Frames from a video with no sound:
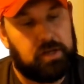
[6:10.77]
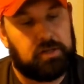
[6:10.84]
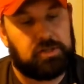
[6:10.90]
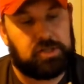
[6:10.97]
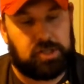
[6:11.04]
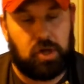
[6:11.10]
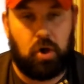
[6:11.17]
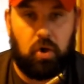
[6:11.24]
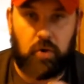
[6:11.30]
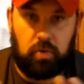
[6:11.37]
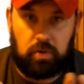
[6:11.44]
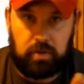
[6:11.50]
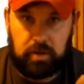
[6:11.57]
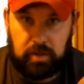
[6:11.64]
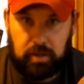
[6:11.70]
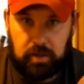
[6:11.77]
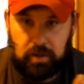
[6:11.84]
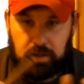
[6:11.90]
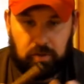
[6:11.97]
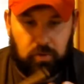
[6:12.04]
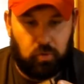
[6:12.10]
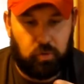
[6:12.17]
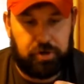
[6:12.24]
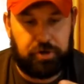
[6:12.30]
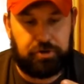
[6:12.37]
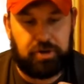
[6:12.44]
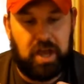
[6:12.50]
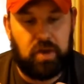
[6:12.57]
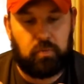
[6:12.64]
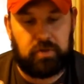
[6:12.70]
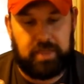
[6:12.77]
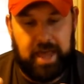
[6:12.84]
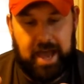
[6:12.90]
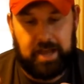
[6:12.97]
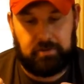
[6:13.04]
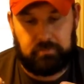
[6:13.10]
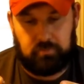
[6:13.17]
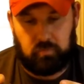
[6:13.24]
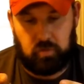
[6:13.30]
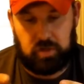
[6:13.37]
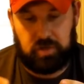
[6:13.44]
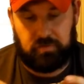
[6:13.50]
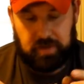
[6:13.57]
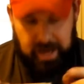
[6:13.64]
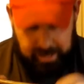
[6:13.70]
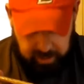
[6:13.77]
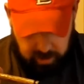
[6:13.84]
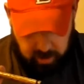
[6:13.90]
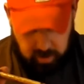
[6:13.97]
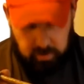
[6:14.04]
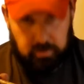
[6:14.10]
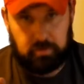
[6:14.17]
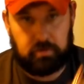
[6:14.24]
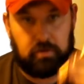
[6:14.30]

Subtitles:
So when you're done with that, when you've got your